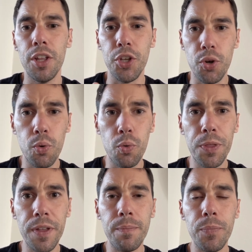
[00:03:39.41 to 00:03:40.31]
The cool
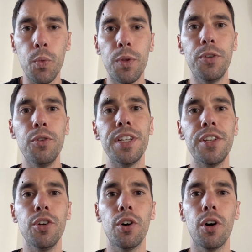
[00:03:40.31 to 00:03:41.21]
thing with
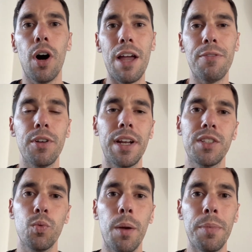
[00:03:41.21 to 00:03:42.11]
using your iPhone
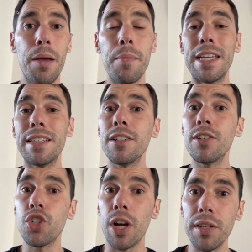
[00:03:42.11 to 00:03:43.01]
as the webcam
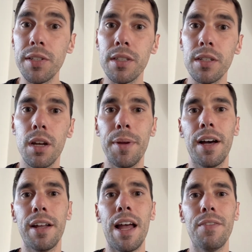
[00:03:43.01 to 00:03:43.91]
isn't just
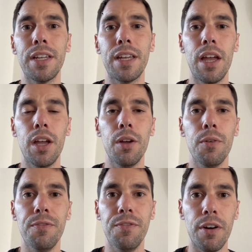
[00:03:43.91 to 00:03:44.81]
about having
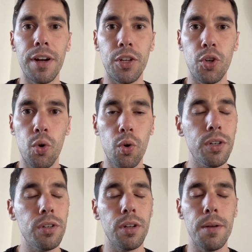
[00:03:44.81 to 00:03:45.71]
a very
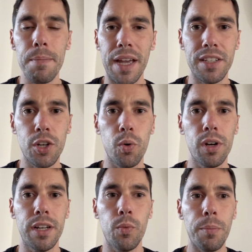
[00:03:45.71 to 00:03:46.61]
good, amazing
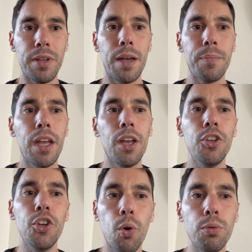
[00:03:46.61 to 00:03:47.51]
quality webcam,
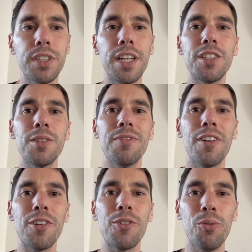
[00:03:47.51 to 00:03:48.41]
you also get some
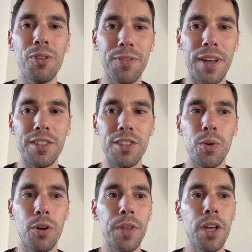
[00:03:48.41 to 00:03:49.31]
very cool effects as
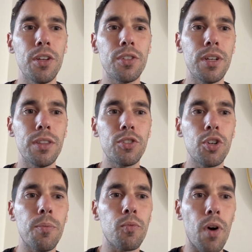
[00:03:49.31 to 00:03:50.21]
well. So in the
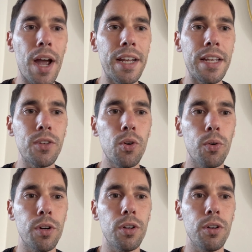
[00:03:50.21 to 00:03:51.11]
top right hand
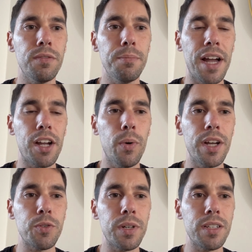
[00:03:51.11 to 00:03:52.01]
corner of
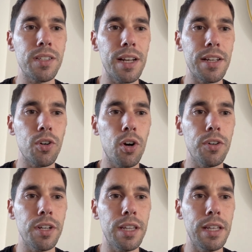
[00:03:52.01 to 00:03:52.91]
macOS, we're going to select
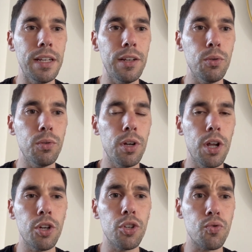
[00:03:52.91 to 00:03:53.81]
on the little
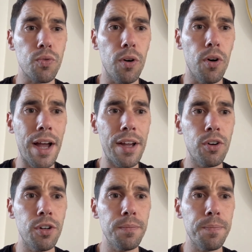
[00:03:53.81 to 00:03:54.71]
control
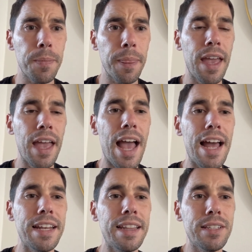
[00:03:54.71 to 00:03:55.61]
icon,
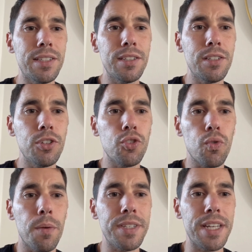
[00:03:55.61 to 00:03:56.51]
and this is gonna
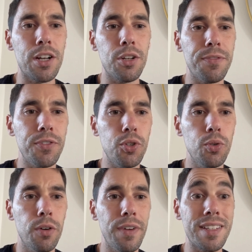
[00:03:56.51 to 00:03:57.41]
drop down a
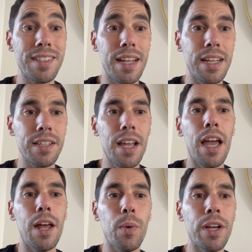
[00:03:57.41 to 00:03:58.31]
few of our settings,
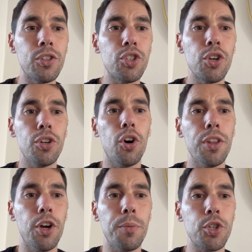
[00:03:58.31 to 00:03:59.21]
and we're gonna turn
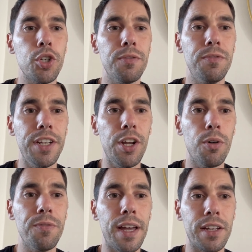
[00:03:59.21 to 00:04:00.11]
on the option of video
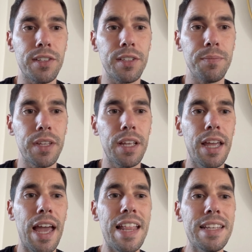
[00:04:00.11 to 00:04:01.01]
effects.
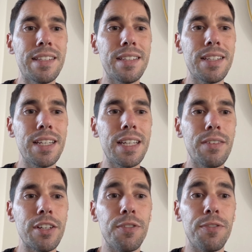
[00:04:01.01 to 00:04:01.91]
And this is gonna give
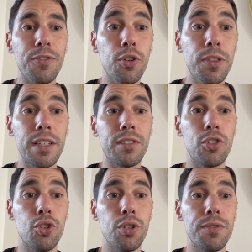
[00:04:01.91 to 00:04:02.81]
us a few things to
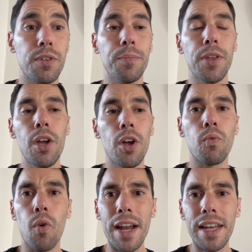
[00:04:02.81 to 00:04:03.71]
choose from.
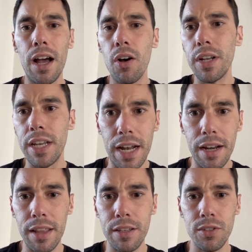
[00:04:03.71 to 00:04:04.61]
Right now,
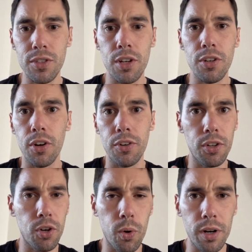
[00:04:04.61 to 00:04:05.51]
none of these are turned on.
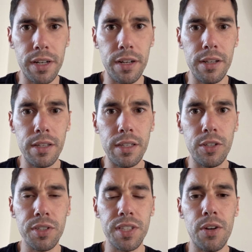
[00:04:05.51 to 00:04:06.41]
The quality
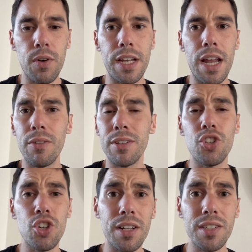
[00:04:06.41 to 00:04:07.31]
you're seeing right now is
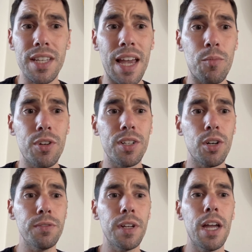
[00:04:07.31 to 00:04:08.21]
just the camera
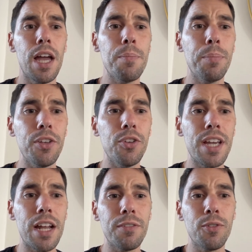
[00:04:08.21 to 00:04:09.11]
itself, but you
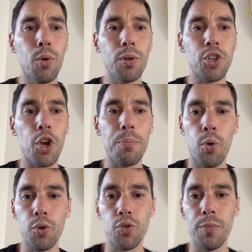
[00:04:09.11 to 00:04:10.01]
can of course go
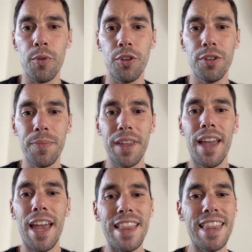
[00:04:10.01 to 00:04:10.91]
portrait mode,
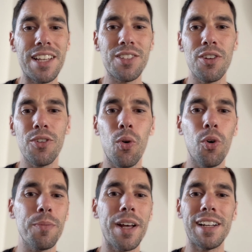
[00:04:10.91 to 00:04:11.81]
and that's gonna
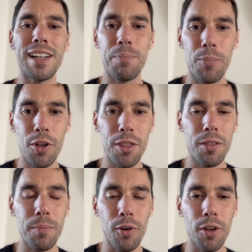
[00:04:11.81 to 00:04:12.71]
automatically
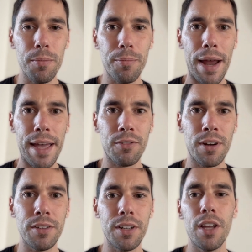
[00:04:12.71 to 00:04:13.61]
blur the
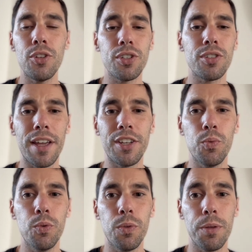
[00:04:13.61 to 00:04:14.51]
background just like
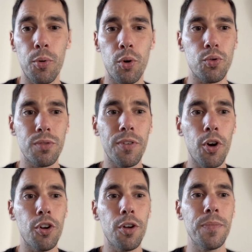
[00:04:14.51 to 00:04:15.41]
you would with a portrait
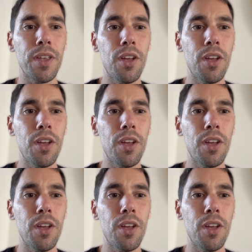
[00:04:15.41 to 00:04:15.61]
photo.